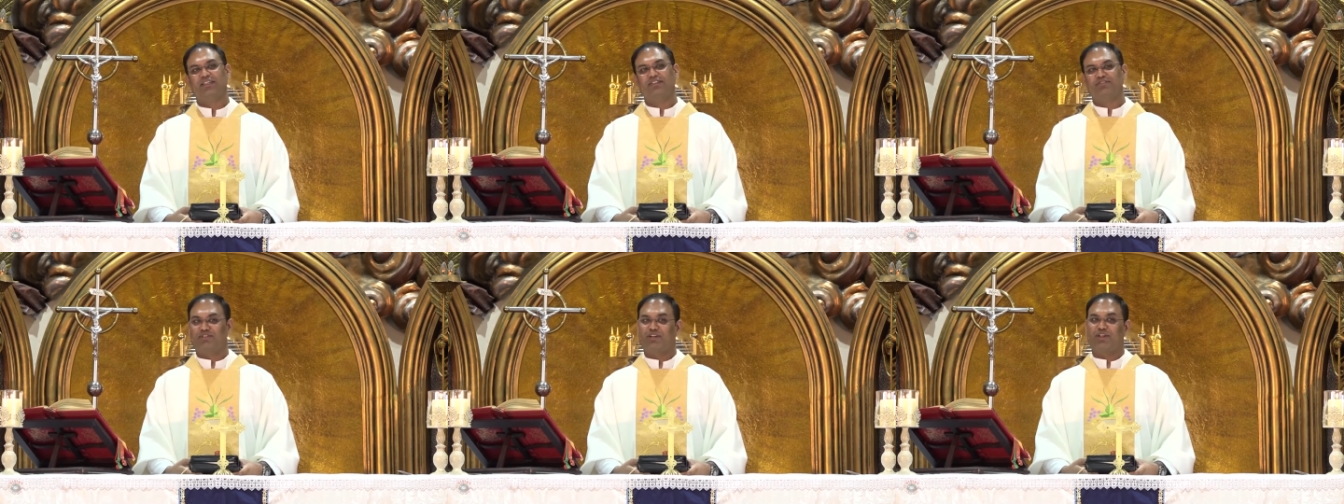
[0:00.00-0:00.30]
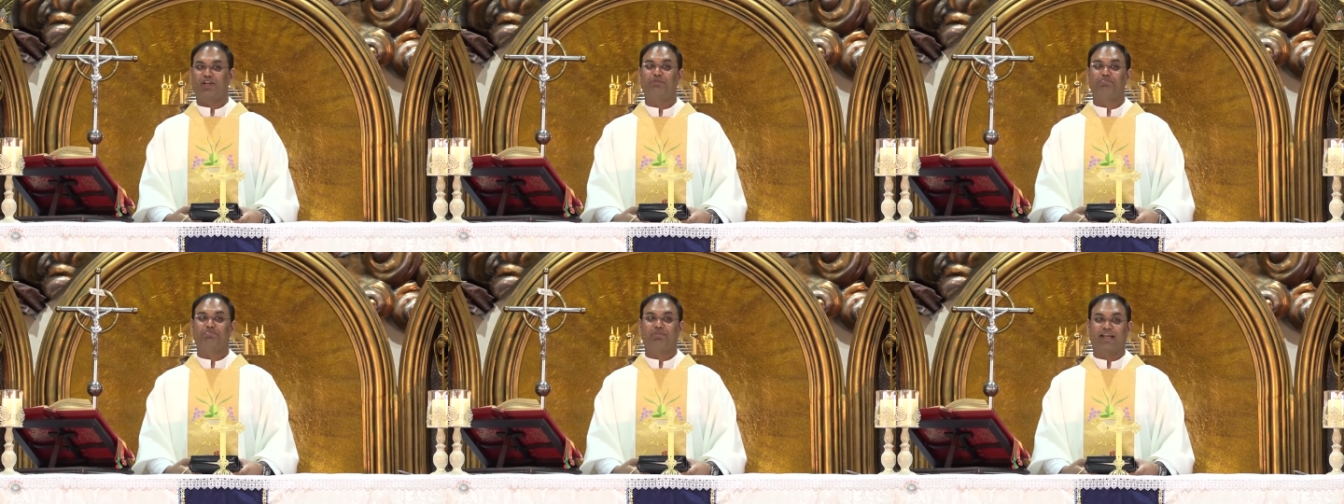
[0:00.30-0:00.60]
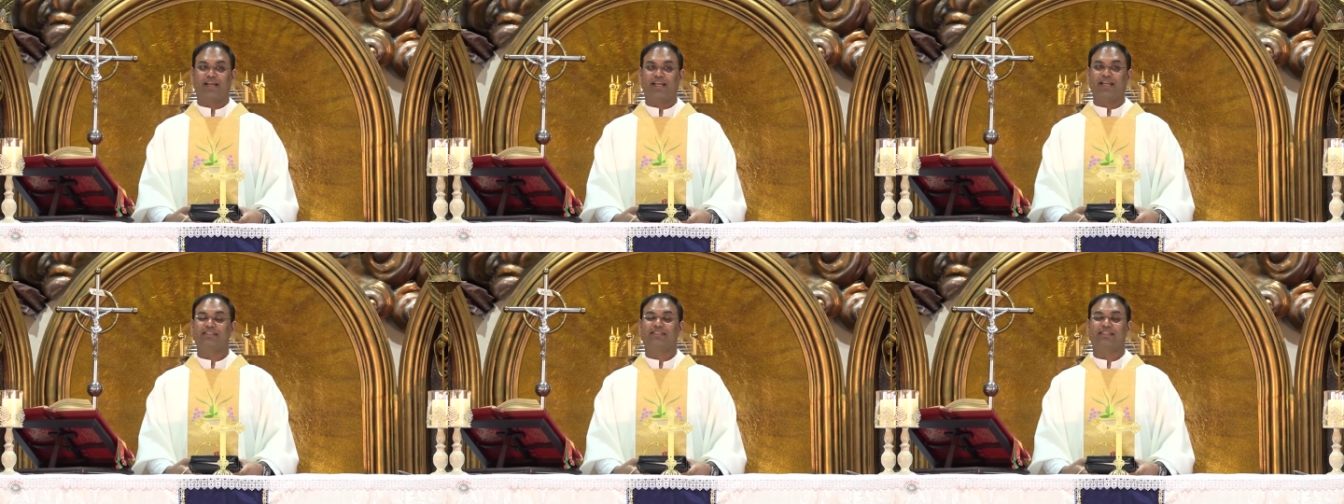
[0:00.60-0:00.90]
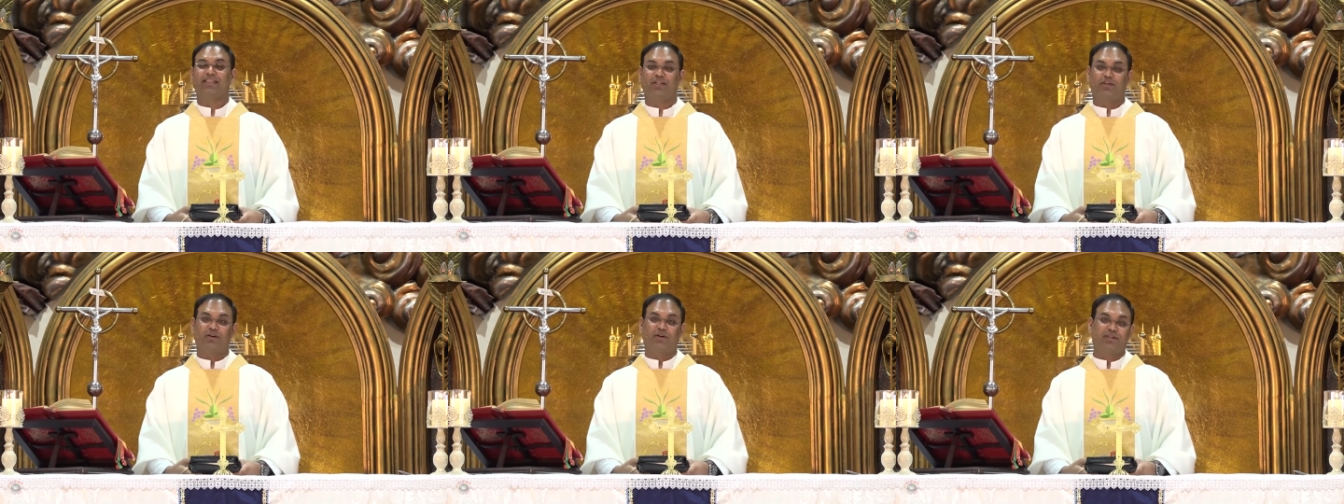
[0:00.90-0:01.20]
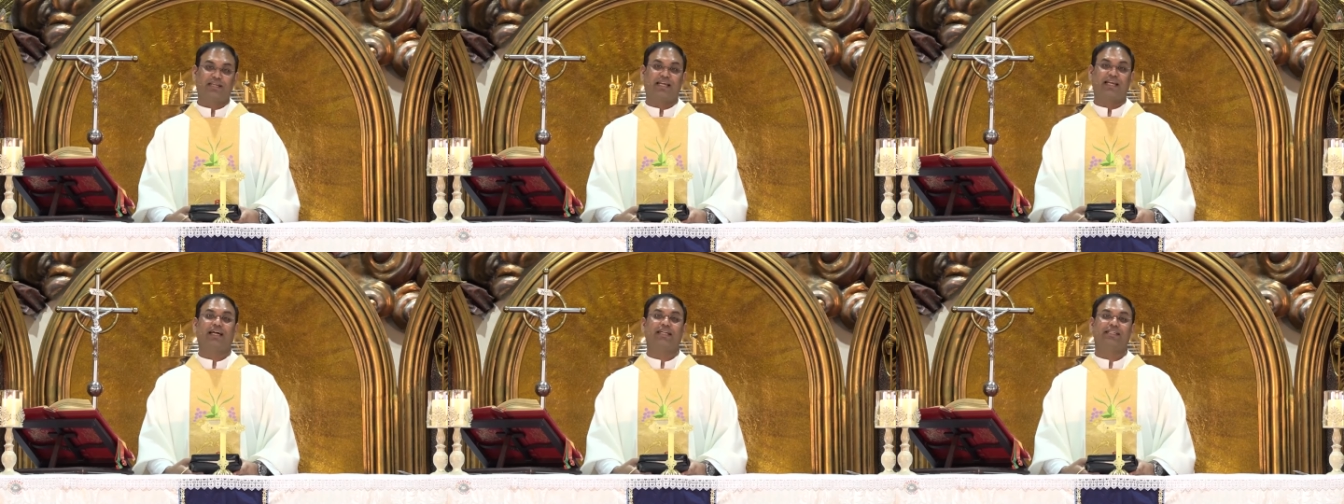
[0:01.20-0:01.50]
for our prayers are
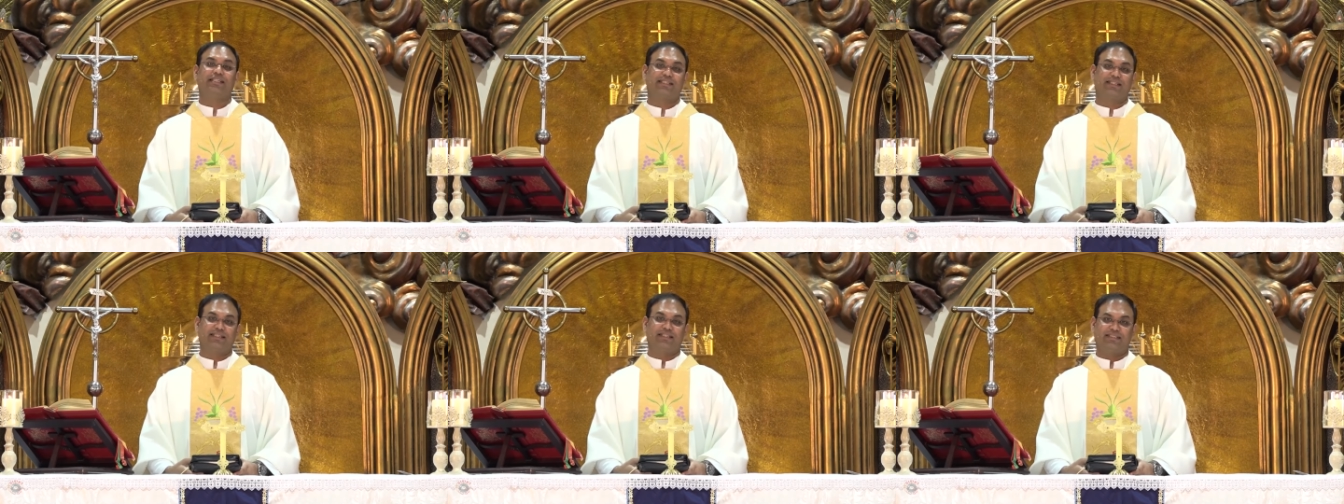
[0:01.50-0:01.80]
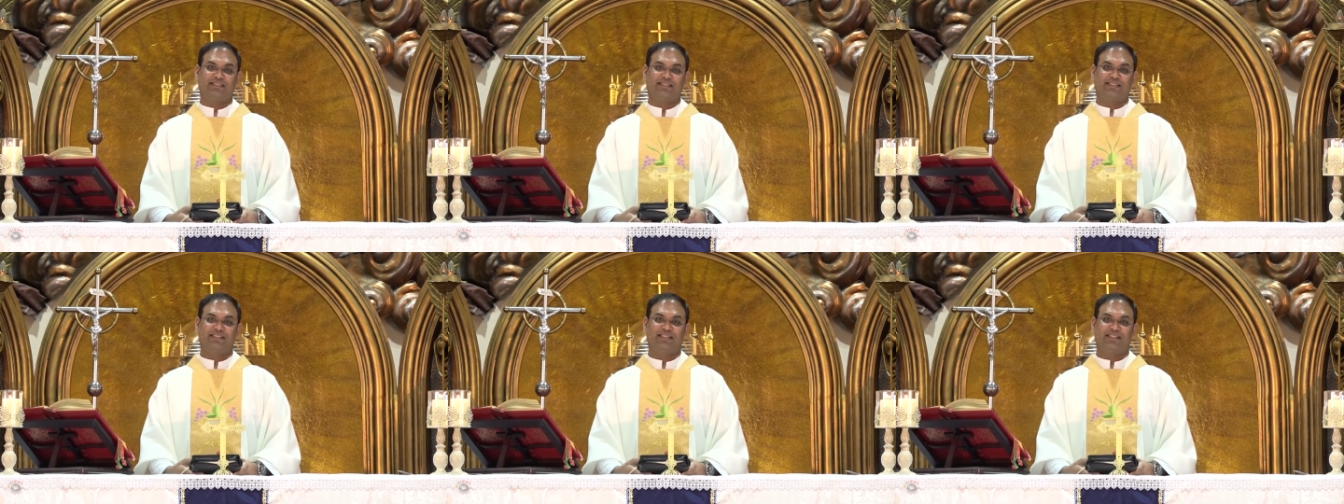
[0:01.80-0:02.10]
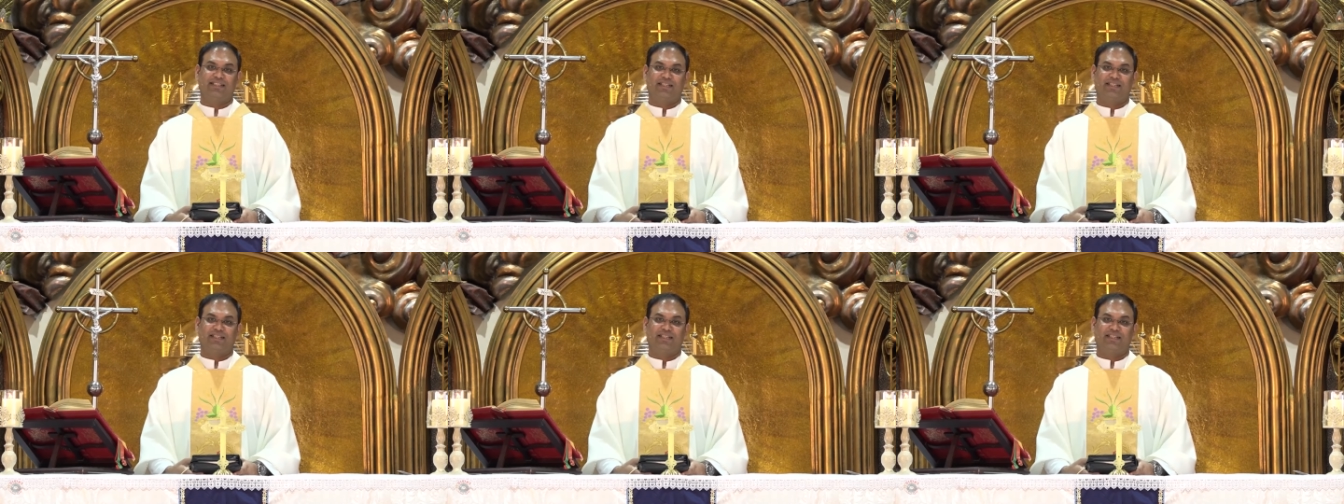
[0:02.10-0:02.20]
not answered,